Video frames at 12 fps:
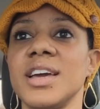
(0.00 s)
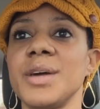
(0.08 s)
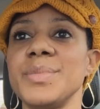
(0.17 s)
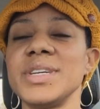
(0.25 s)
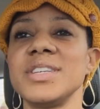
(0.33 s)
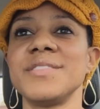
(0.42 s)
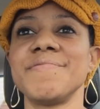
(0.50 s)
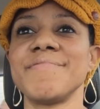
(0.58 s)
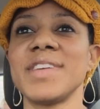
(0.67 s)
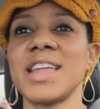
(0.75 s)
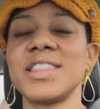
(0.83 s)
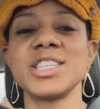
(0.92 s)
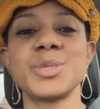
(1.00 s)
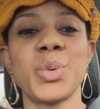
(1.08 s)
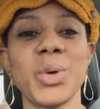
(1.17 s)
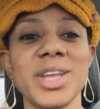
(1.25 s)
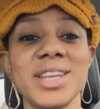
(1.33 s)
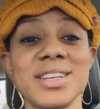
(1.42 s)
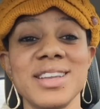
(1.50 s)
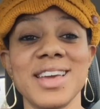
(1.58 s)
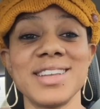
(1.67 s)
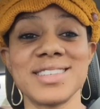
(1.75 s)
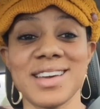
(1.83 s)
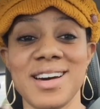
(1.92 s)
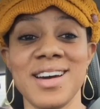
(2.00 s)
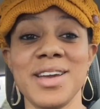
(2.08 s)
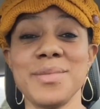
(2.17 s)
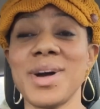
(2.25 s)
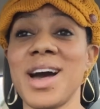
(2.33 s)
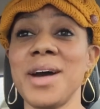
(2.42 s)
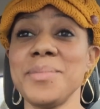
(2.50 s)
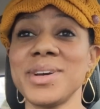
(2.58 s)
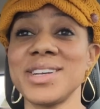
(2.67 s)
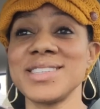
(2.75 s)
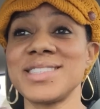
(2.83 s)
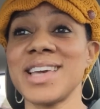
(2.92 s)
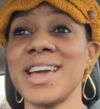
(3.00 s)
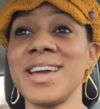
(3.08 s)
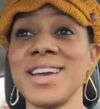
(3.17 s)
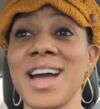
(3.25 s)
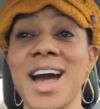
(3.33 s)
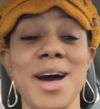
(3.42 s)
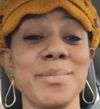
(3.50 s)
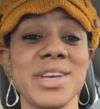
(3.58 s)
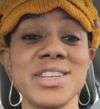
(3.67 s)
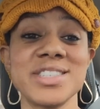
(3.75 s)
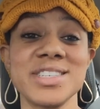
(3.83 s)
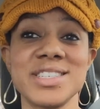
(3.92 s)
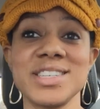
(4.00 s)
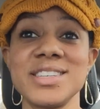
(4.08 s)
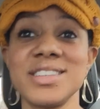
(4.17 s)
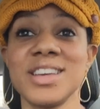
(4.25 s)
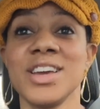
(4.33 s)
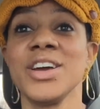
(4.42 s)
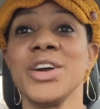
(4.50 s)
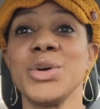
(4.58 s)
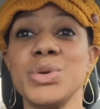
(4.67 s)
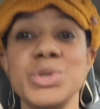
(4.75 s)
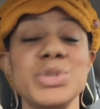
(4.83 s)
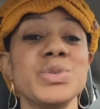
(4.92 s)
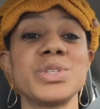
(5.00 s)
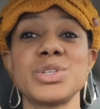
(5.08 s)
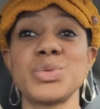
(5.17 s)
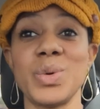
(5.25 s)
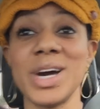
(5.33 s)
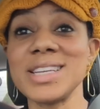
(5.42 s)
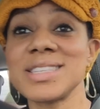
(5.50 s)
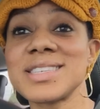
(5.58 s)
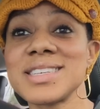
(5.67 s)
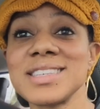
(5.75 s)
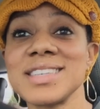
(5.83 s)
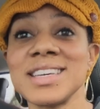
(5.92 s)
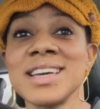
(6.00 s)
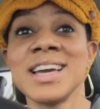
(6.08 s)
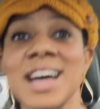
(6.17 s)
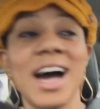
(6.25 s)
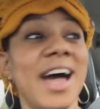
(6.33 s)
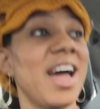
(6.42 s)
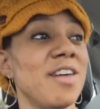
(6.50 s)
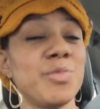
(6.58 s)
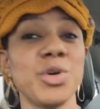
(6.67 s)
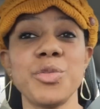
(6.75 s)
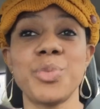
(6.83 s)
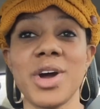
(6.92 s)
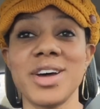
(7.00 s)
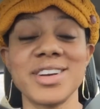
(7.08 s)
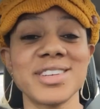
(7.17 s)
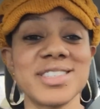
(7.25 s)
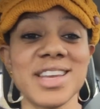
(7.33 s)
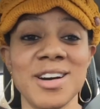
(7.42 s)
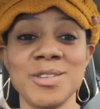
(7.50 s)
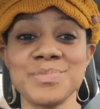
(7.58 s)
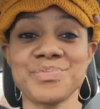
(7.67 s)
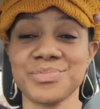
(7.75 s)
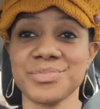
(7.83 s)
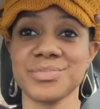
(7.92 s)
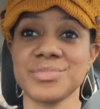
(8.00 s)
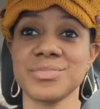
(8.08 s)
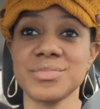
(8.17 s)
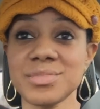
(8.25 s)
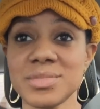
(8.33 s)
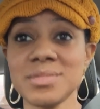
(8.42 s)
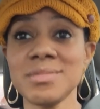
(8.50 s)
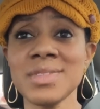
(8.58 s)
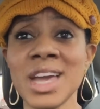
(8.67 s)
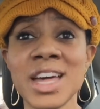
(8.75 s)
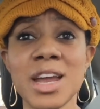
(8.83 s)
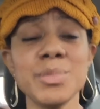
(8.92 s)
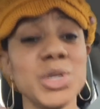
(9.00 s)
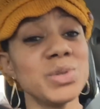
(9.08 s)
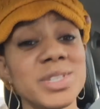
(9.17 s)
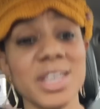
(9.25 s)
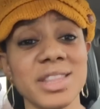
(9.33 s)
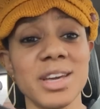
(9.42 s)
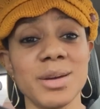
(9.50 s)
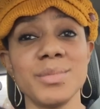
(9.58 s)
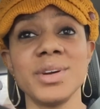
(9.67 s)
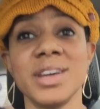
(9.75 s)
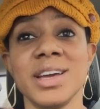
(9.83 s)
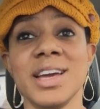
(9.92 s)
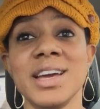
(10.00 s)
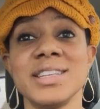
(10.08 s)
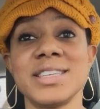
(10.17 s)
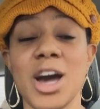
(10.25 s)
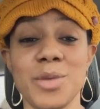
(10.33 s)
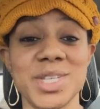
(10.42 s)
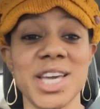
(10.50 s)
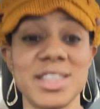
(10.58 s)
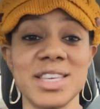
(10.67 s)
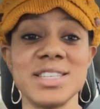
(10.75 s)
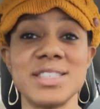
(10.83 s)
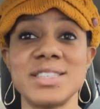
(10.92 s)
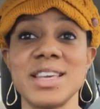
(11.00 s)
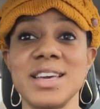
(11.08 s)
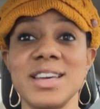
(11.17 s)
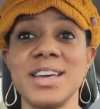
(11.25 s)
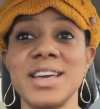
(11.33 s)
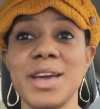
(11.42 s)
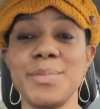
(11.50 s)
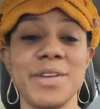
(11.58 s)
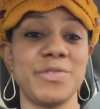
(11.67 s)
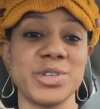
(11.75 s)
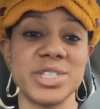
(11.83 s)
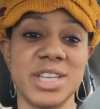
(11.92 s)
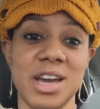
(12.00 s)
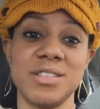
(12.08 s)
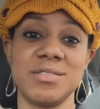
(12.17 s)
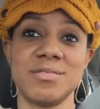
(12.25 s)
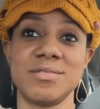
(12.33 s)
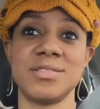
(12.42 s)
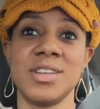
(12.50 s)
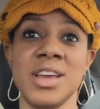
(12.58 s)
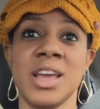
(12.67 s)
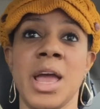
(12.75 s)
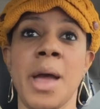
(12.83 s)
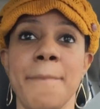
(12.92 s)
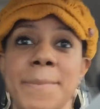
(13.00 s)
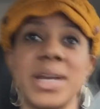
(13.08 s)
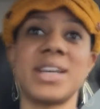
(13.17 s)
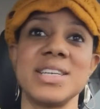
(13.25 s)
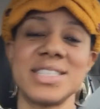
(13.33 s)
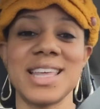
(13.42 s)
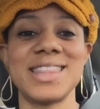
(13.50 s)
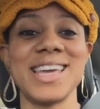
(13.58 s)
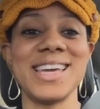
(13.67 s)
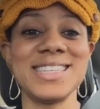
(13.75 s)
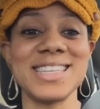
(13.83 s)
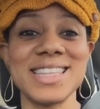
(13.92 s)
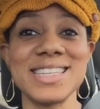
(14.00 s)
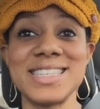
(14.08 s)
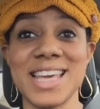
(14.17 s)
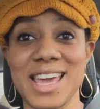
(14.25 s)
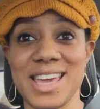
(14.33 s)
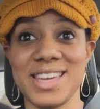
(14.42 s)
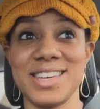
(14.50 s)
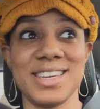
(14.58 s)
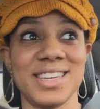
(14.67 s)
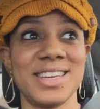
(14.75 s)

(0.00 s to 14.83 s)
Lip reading: at this point in time, I'm going to say I'm not judging who uses what. I have both products now, and I'm using them to help take these MFers down. Because at the end of the day,